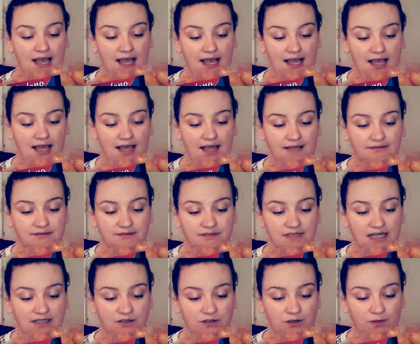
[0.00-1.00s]

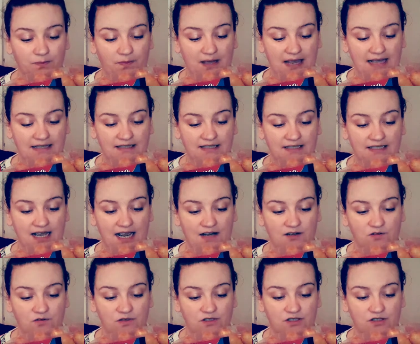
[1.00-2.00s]
Not too bad. In
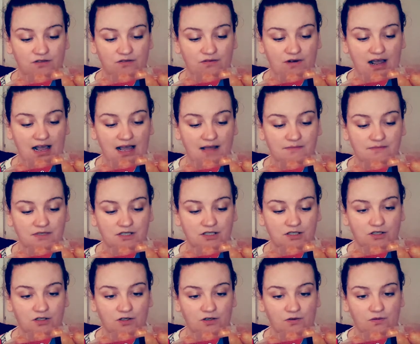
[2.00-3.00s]
100
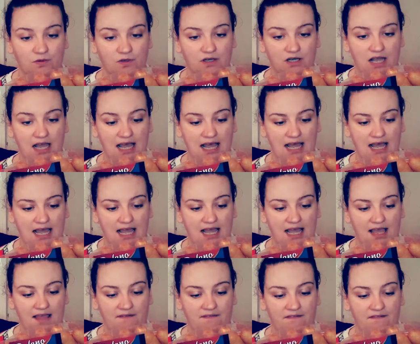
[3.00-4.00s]
grams you will
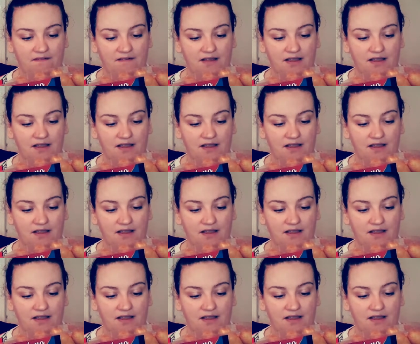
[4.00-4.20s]
have